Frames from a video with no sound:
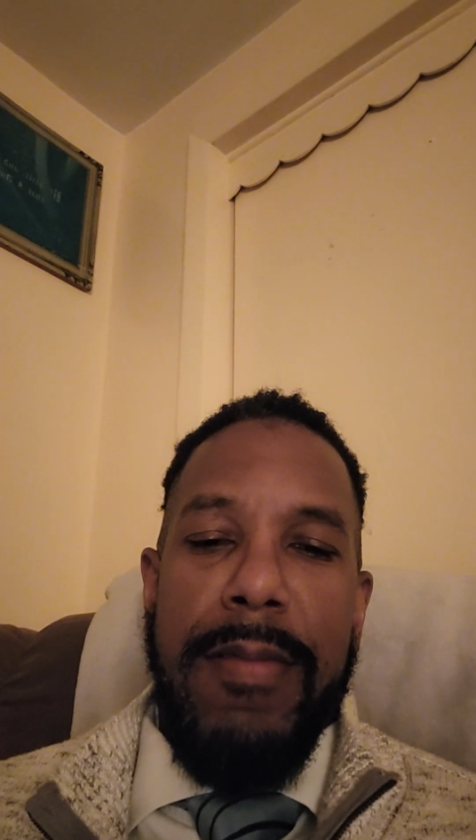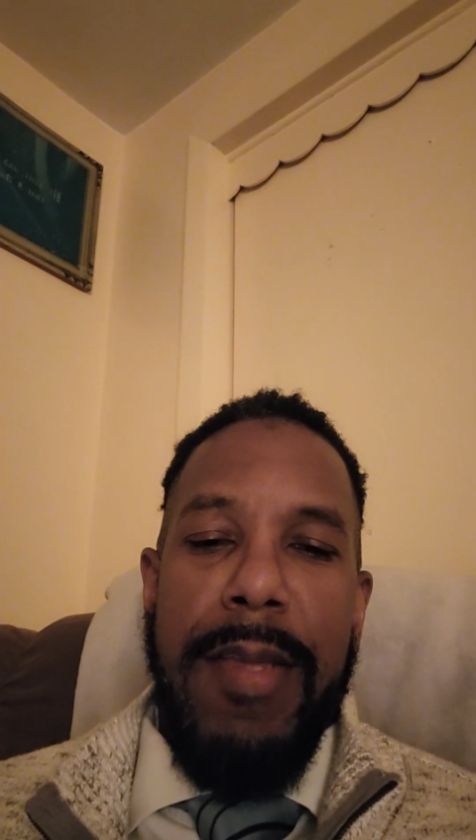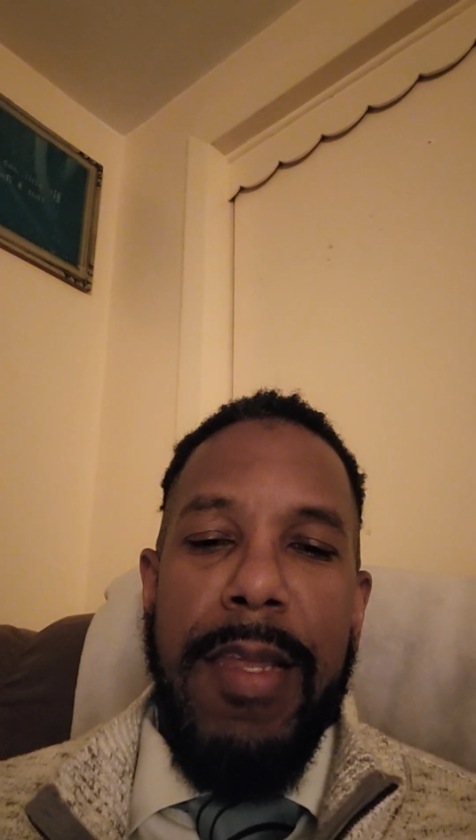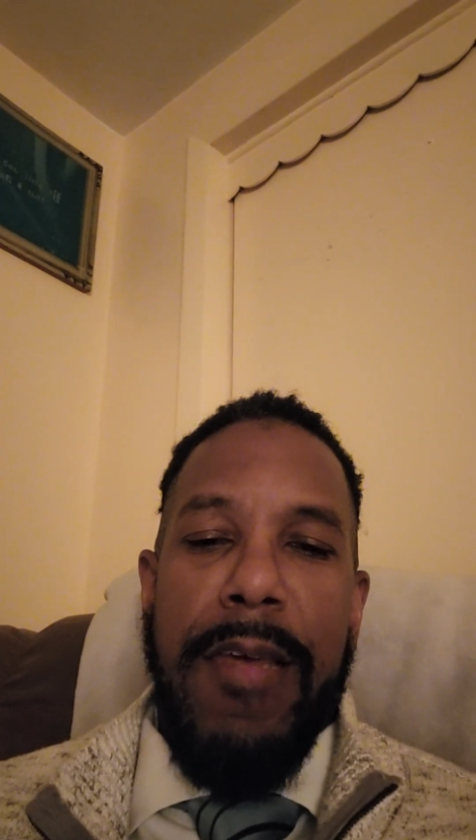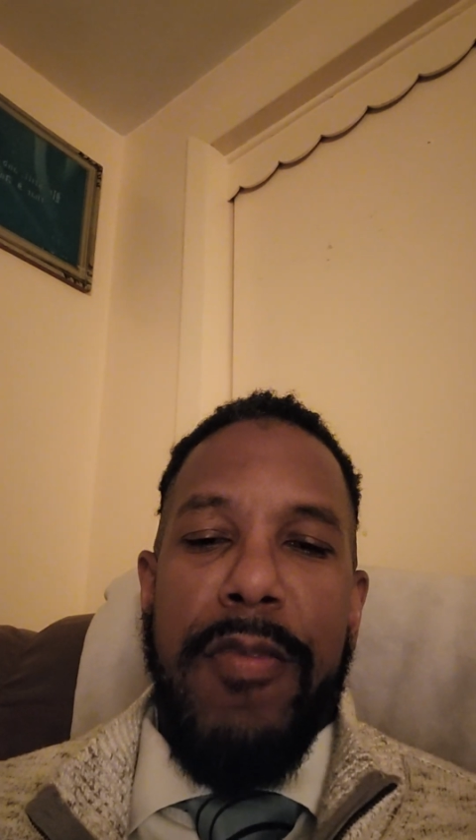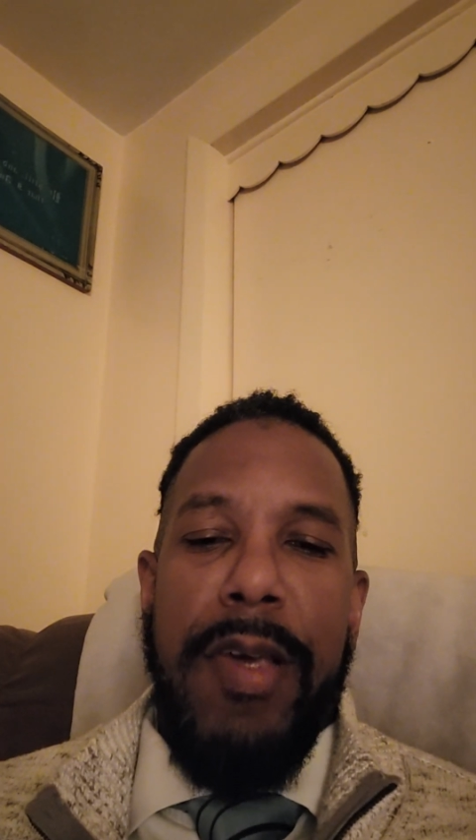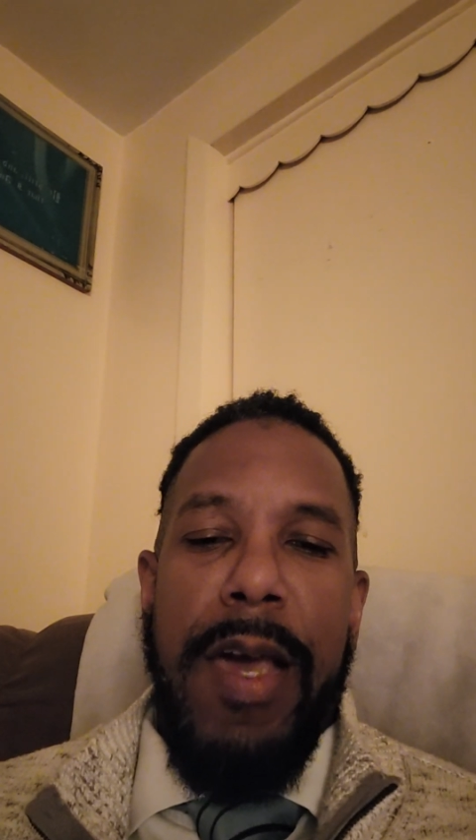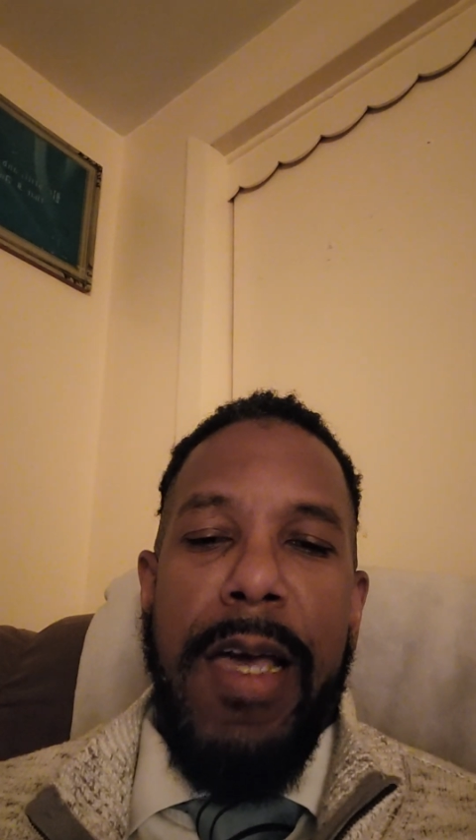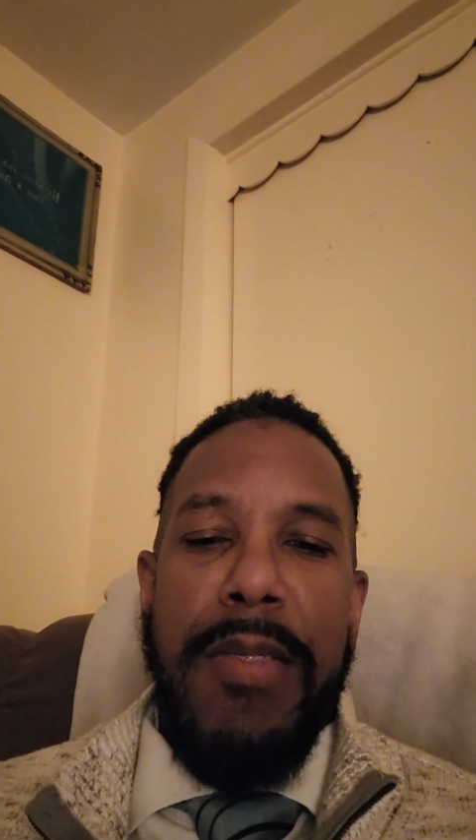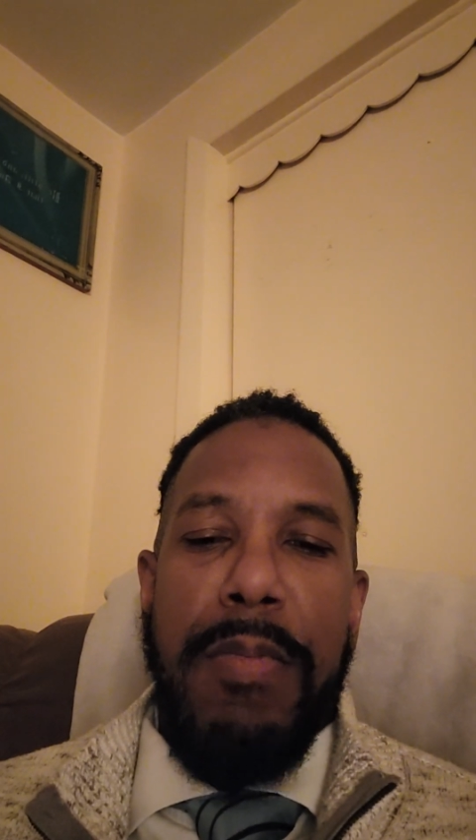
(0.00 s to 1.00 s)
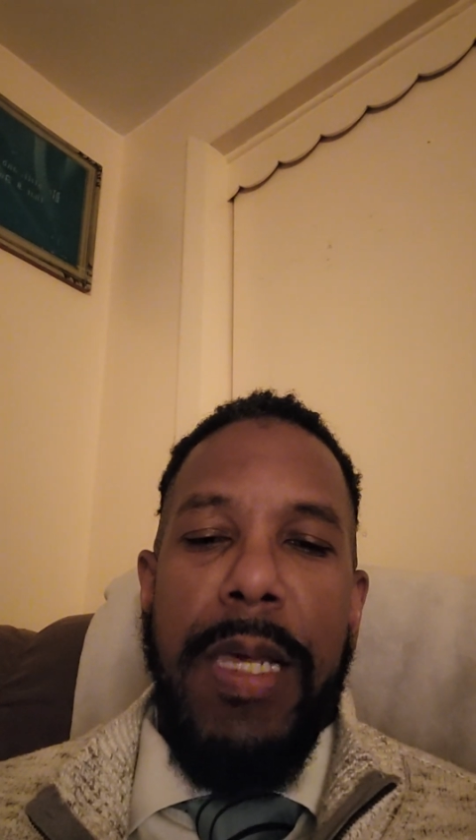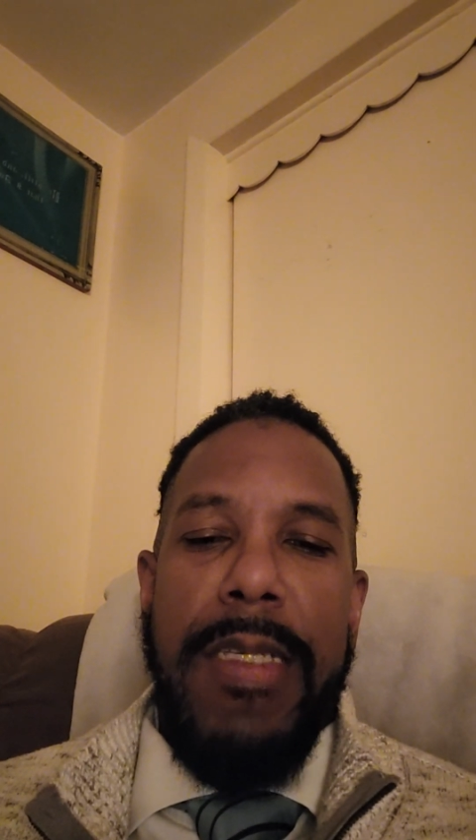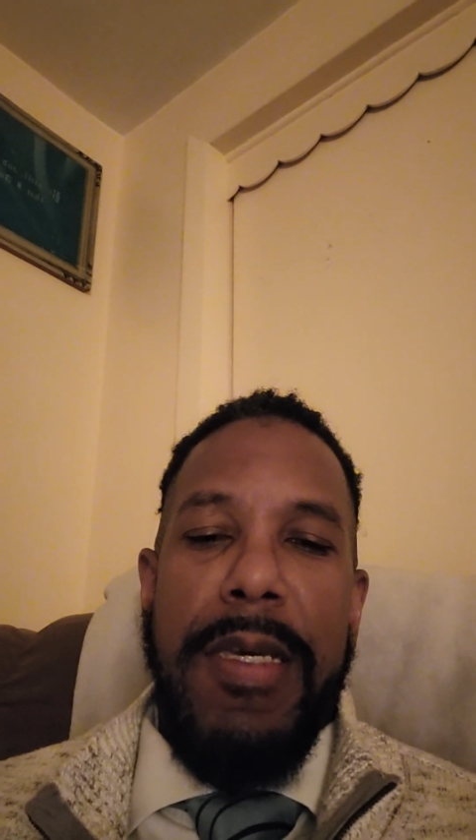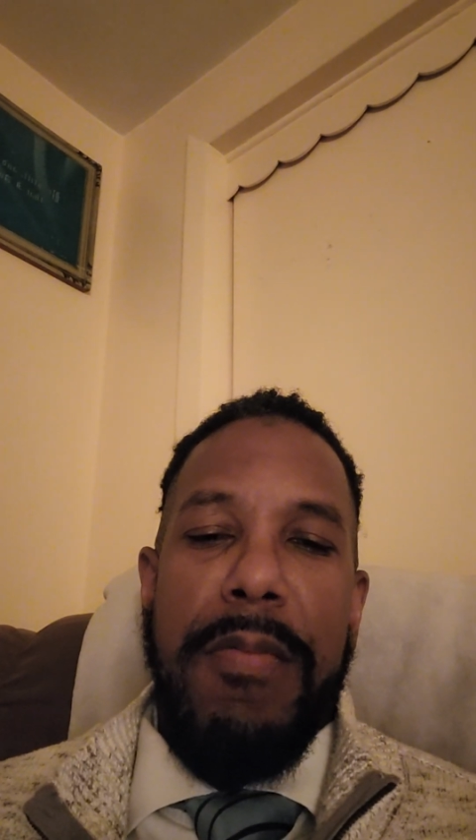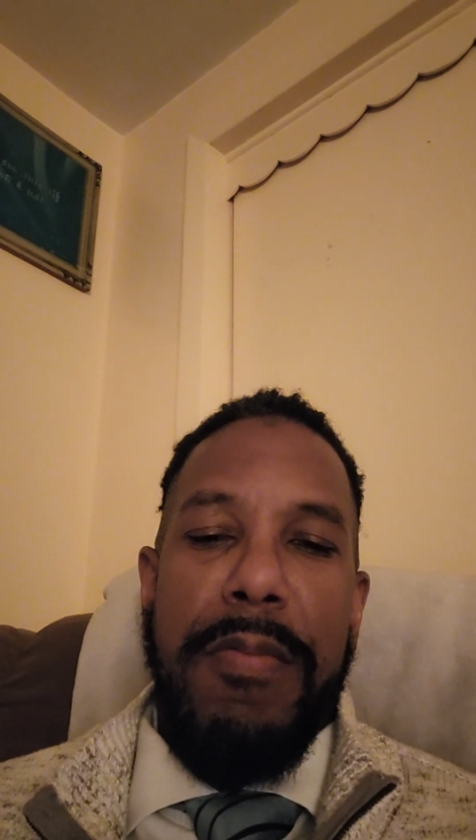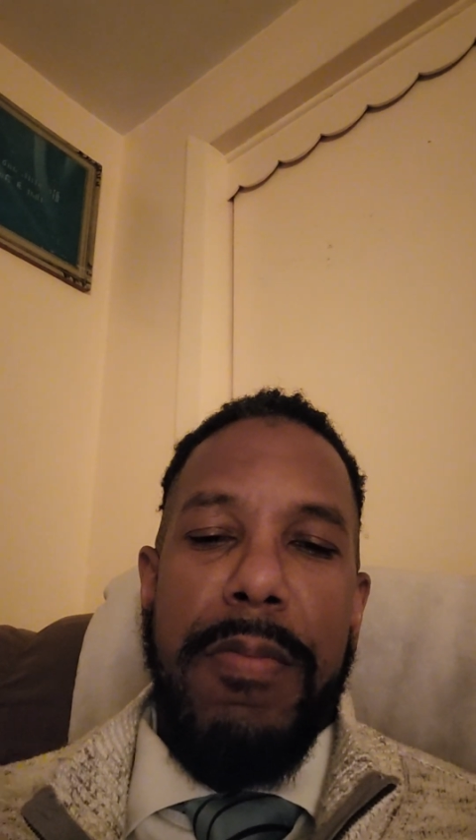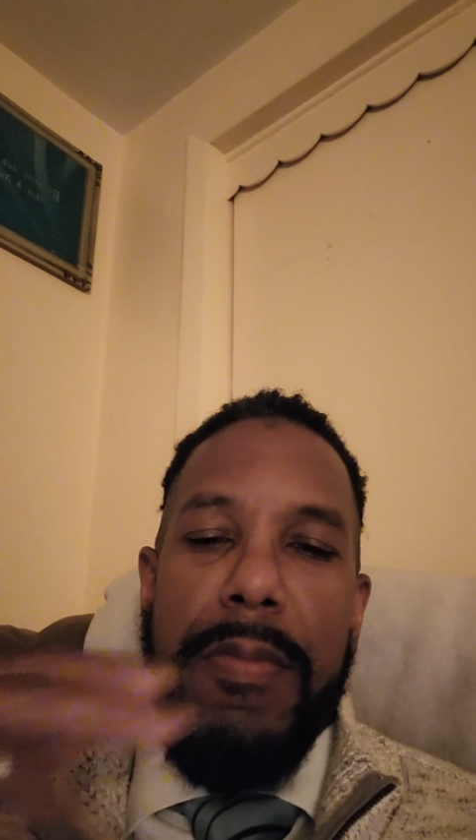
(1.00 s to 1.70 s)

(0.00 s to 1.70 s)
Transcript: I love you guys. Bless up.